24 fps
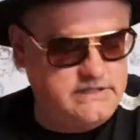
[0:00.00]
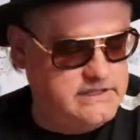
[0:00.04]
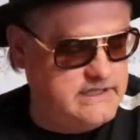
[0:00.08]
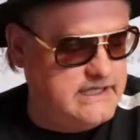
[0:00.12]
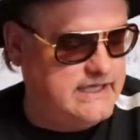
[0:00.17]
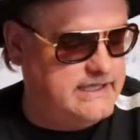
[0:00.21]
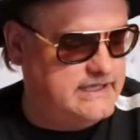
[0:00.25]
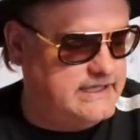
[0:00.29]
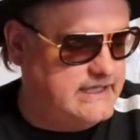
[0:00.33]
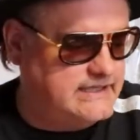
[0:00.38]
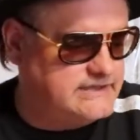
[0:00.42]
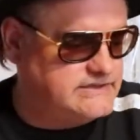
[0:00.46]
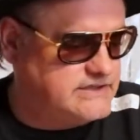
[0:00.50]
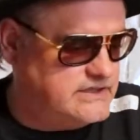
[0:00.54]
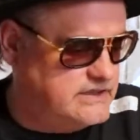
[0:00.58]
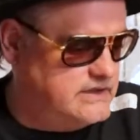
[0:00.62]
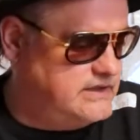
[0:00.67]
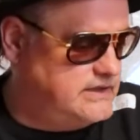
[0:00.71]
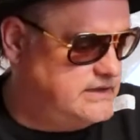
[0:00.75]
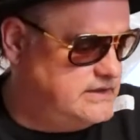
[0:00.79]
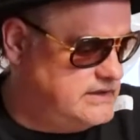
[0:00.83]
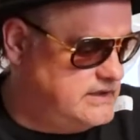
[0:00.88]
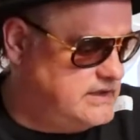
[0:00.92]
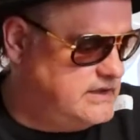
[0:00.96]
Then that's
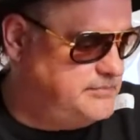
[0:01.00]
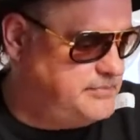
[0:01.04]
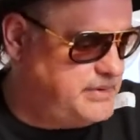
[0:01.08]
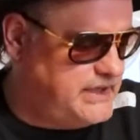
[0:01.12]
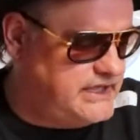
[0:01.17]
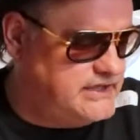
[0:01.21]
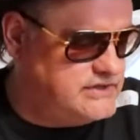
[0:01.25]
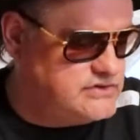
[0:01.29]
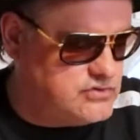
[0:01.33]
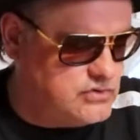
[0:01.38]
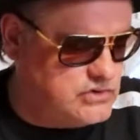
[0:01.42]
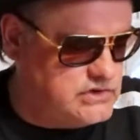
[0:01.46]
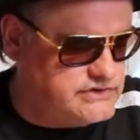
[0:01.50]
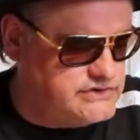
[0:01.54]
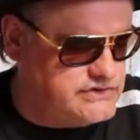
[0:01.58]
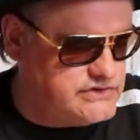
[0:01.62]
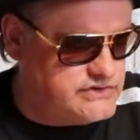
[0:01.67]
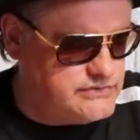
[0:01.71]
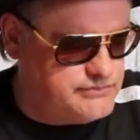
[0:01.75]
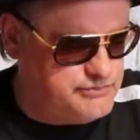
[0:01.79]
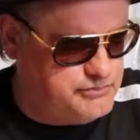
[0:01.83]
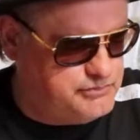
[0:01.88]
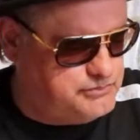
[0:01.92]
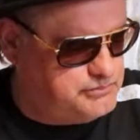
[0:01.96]
a page 1
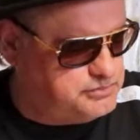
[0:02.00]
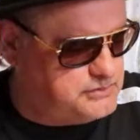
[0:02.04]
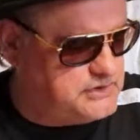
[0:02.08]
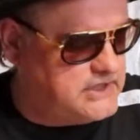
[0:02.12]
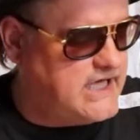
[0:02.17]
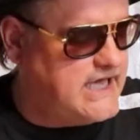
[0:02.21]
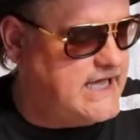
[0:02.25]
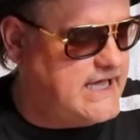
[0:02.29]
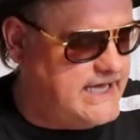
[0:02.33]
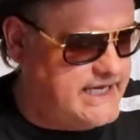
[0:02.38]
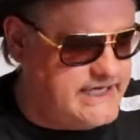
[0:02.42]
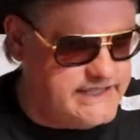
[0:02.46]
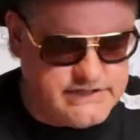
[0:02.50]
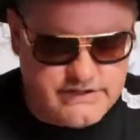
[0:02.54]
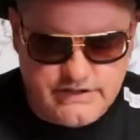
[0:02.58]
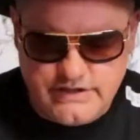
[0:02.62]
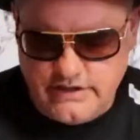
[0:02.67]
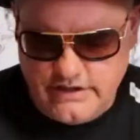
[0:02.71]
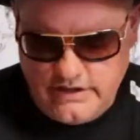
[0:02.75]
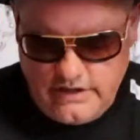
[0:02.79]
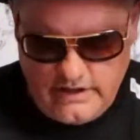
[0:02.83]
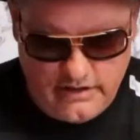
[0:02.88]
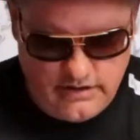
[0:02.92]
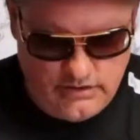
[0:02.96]

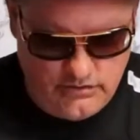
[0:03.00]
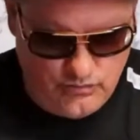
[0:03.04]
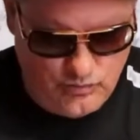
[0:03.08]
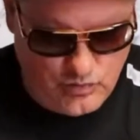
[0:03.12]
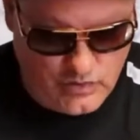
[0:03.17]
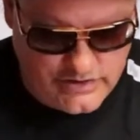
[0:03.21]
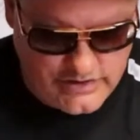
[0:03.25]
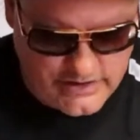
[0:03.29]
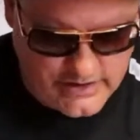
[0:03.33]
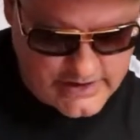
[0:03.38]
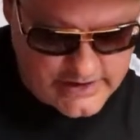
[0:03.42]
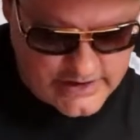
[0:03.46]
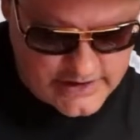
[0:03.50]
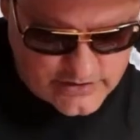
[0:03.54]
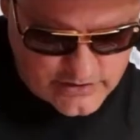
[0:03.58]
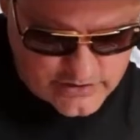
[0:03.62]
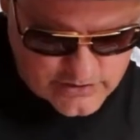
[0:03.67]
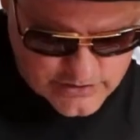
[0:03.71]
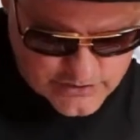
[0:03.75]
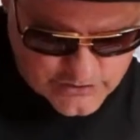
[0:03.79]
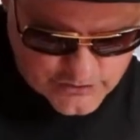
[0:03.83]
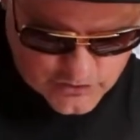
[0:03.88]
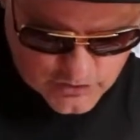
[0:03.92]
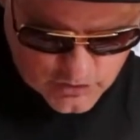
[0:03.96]
splash, and with the
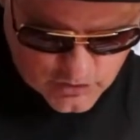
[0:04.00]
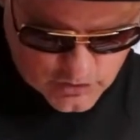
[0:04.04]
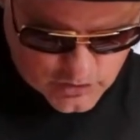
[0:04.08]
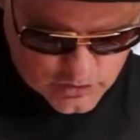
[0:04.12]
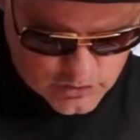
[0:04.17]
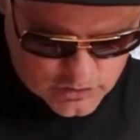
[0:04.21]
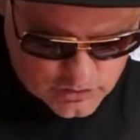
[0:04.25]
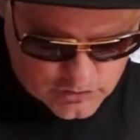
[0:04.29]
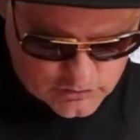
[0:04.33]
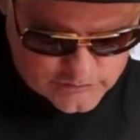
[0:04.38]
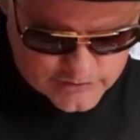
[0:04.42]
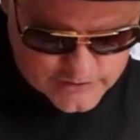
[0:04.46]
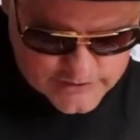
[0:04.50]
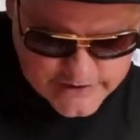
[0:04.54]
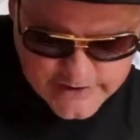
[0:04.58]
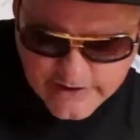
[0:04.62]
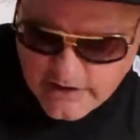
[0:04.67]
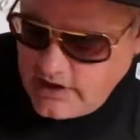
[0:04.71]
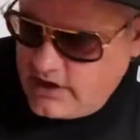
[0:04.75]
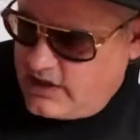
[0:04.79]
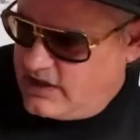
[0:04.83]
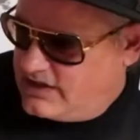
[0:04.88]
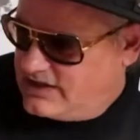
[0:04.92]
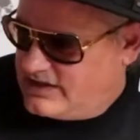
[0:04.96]
character all over it.
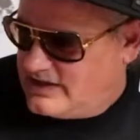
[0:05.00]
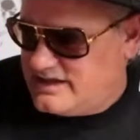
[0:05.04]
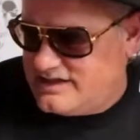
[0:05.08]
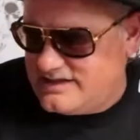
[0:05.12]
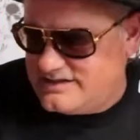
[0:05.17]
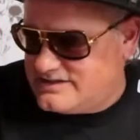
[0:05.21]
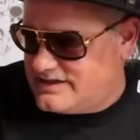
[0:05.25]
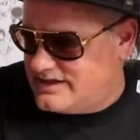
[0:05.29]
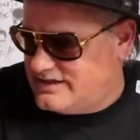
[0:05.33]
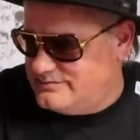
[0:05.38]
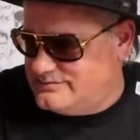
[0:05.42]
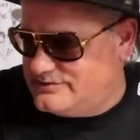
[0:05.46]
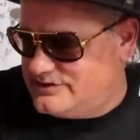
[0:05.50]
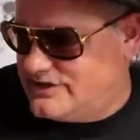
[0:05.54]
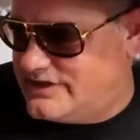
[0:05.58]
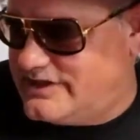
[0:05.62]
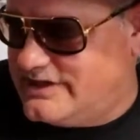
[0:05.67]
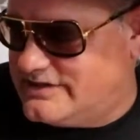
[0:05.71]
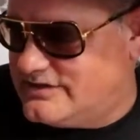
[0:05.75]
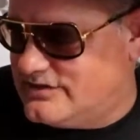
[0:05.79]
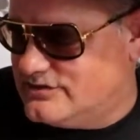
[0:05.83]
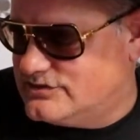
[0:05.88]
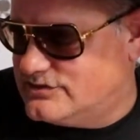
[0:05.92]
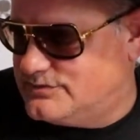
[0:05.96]
A lot of times you
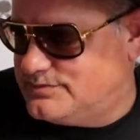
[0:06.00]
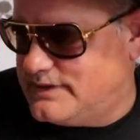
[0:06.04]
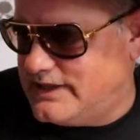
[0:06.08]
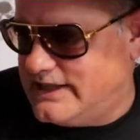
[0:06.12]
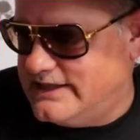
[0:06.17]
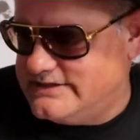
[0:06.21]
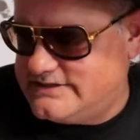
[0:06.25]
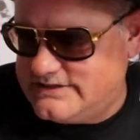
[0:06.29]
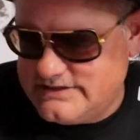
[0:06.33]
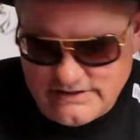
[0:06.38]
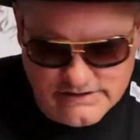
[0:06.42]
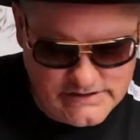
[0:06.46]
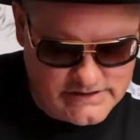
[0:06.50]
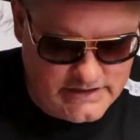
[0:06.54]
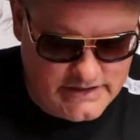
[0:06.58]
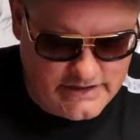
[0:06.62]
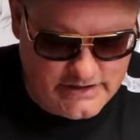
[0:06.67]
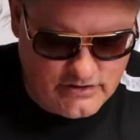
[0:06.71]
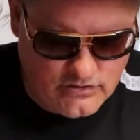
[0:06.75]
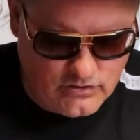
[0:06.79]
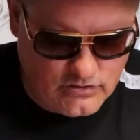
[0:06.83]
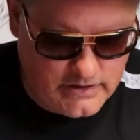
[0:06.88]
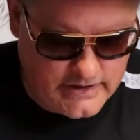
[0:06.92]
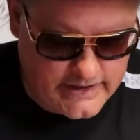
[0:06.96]
get those splashes and
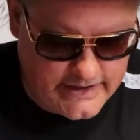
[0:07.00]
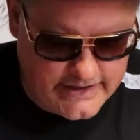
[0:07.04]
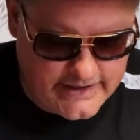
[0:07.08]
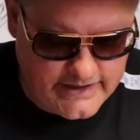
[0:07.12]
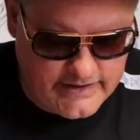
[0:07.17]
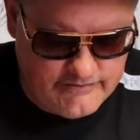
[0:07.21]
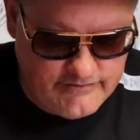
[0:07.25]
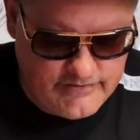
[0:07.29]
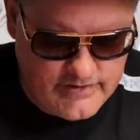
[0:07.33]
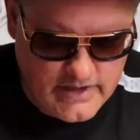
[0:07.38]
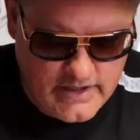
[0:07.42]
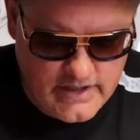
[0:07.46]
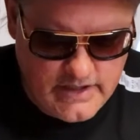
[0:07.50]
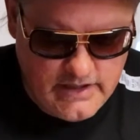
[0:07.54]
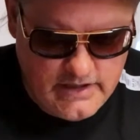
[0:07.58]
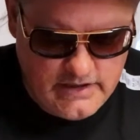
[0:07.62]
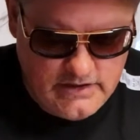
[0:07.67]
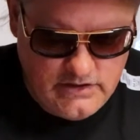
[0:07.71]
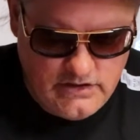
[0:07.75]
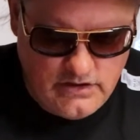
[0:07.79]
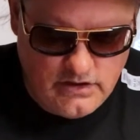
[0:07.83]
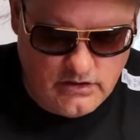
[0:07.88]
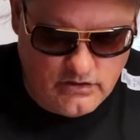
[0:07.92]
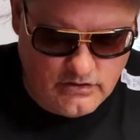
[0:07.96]
they don't have,
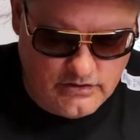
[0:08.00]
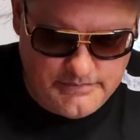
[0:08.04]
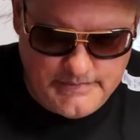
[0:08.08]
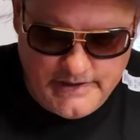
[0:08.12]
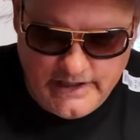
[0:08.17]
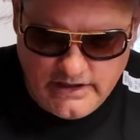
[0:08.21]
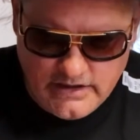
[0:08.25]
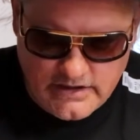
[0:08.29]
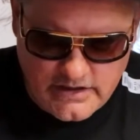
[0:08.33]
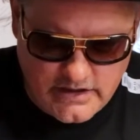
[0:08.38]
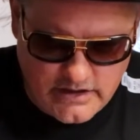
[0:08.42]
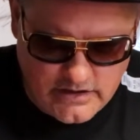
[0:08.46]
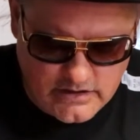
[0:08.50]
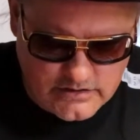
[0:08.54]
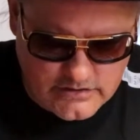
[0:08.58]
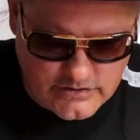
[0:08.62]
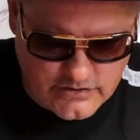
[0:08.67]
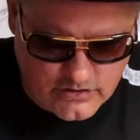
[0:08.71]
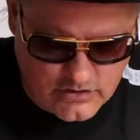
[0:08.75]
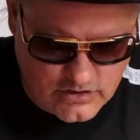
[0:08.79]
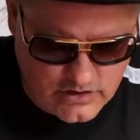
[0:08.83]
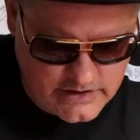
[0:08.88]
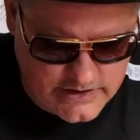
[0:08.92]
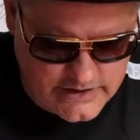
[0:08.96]
you know, the main
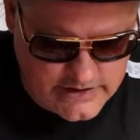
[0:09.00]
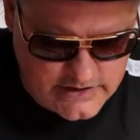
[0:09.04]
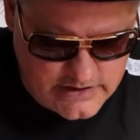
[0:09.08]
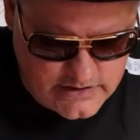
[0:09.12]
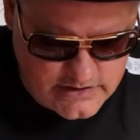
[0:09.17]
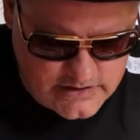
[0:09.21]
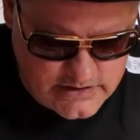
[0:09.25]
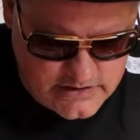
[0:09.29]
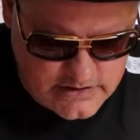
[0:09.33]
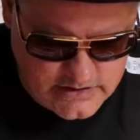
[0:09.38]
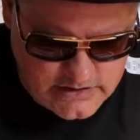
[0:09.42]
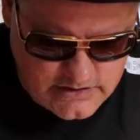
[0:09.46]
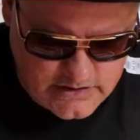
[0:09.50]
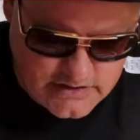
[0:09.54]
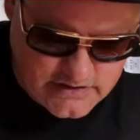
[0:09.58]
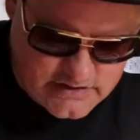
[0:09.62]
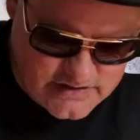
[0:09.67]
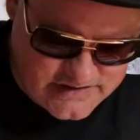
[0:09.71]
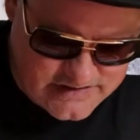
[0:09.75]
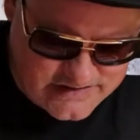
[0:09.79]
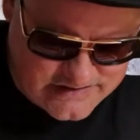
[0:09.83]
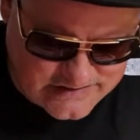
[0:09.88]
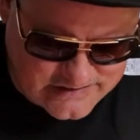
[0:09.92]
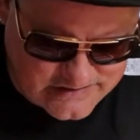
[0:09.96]
character on it.
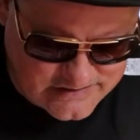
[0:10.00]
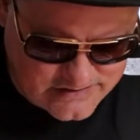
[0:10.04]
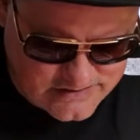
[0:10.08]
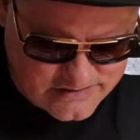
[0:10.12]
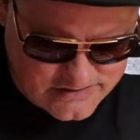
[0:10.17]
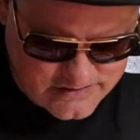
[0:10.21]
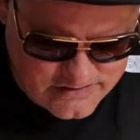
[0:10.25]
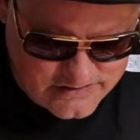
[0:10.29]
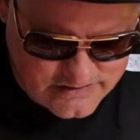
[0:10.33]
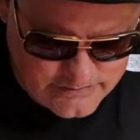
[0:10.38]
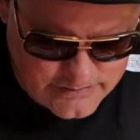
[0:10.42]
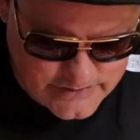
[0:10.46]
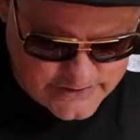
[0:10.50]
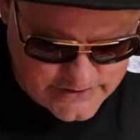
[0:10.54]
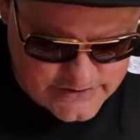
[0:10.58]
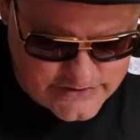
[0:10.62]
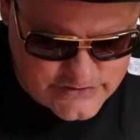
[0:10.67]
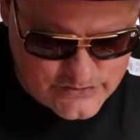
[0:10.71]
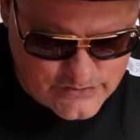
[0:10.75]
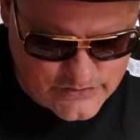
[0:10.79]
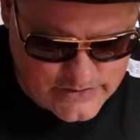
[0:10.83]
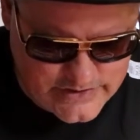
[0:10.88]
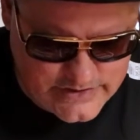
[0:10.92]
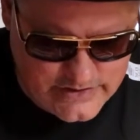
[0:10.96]
Yeah. But
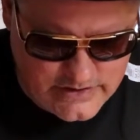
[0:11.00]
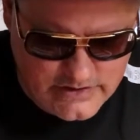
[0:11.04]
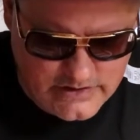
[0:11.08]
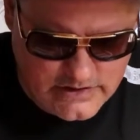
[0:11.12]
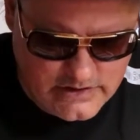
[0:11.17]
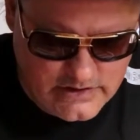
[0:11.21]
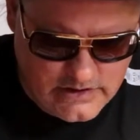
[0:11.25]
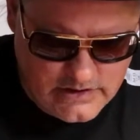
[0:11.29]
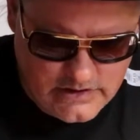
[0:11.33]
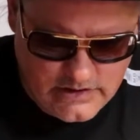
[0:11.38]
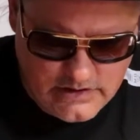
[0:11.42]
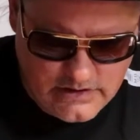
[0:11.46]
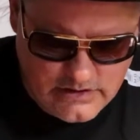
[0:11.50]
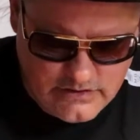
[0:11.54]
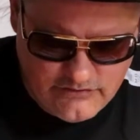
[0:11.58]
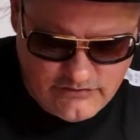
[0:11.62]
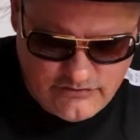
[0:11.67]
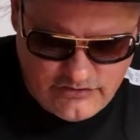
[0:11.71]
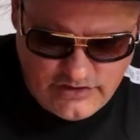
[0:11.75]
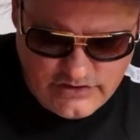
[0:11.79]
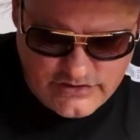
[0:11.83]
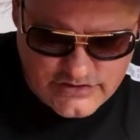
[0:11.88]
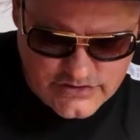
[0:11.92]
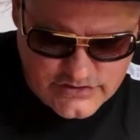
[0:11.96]
this one
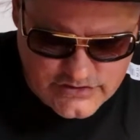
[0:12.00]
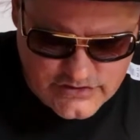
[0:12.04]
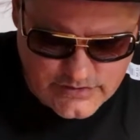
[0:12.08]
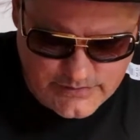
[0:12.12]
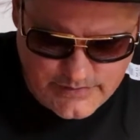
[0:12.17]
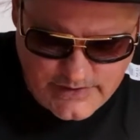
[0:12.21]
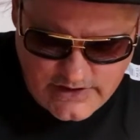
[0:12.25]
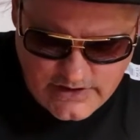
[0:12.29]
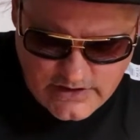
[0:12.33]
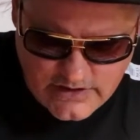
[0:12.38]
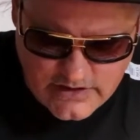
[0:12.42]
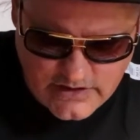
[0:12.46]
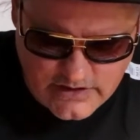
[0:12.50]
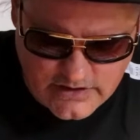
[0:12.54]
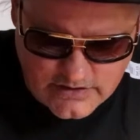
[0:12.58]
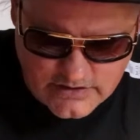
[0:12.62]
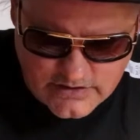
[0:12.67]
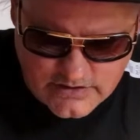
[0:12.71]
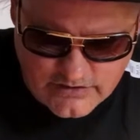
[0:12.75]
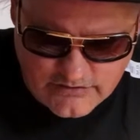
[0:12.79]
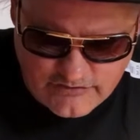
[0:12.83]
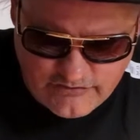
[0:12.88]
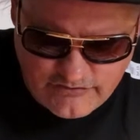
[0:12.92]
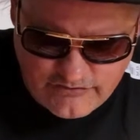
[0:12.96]
features the main
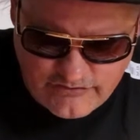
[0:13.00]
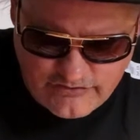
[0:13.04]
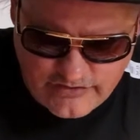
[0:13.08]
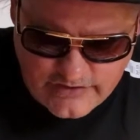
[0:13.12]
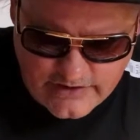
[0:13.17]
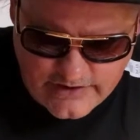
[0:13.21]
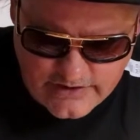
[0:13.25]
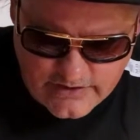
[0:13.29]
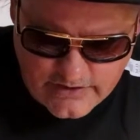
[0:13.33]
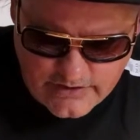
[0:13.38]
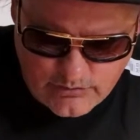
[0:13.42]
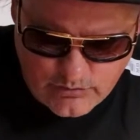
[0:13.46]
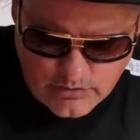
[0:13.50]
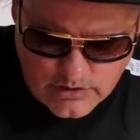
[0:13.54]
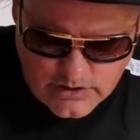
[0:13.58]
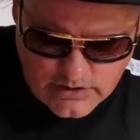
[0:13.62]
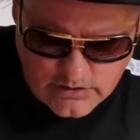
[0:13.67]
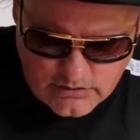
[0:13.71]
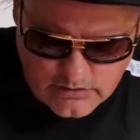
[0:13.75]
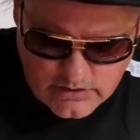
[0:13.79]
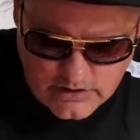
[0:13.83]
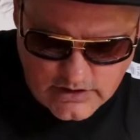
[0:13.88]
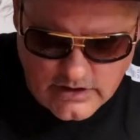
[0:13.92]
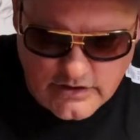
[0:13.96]
character very
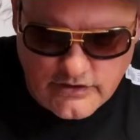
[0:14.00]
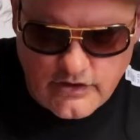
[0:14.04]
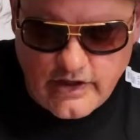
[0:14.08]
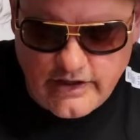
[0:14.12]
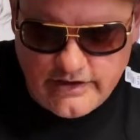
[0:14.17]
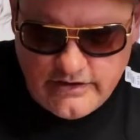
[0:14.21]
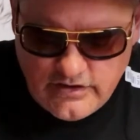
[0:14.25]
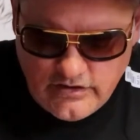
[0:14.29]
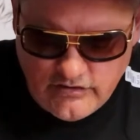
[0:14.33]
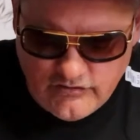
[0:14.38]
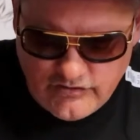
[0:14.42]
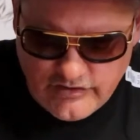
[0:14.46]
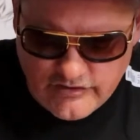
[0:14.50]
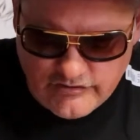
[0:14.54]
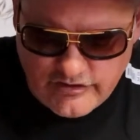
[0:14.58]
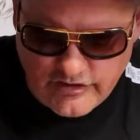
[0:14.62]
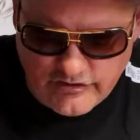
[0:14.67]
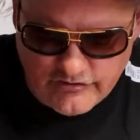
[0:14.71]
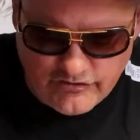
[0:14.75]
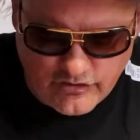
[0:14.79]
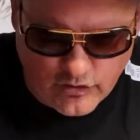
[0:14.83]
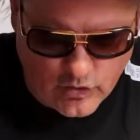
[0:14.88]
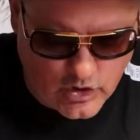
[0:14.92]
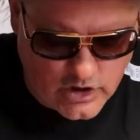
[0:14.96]
well.
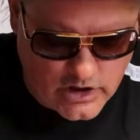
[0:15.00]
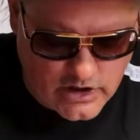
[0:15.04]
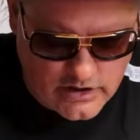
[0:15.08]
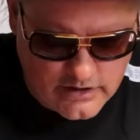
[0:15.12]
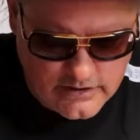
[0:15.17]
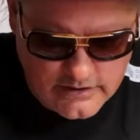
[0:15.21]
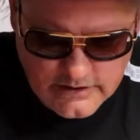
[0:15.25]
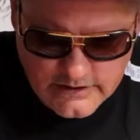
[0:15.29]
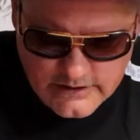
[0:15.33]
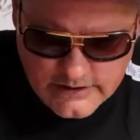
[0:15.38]
1954.